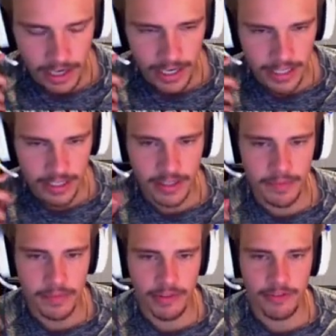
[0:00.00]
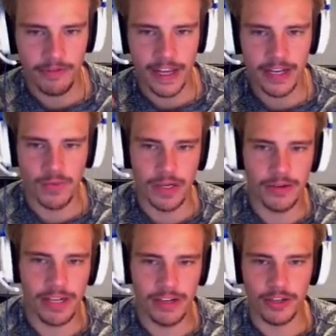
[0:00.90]
All right. Fake
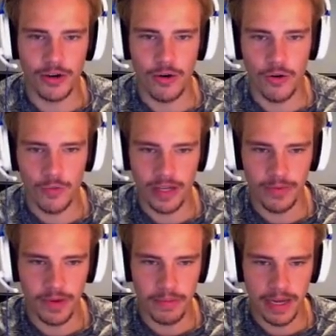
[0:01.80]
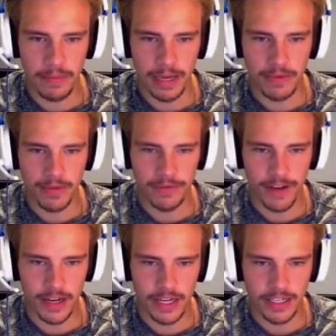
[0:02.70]
wheel here to Coleman. We might be able to
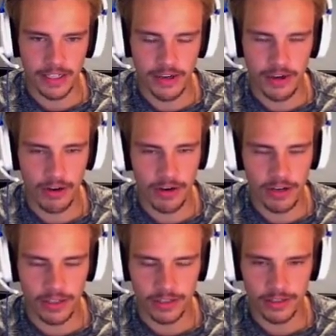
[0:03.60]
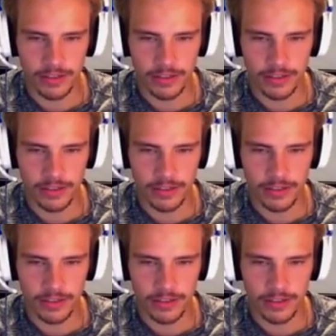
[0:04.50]
find Carr.